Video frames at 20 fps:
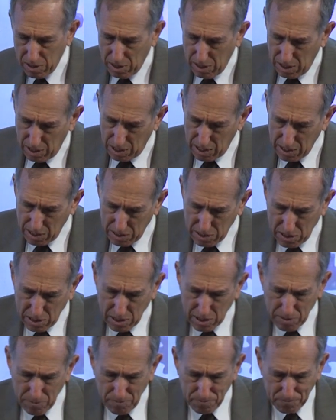
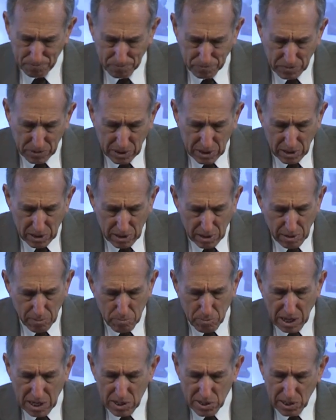And
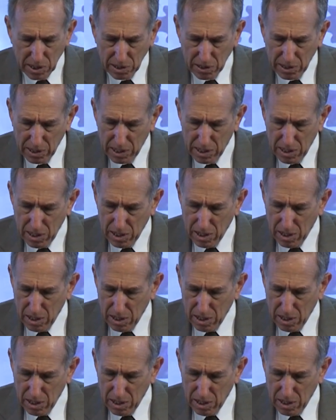basically,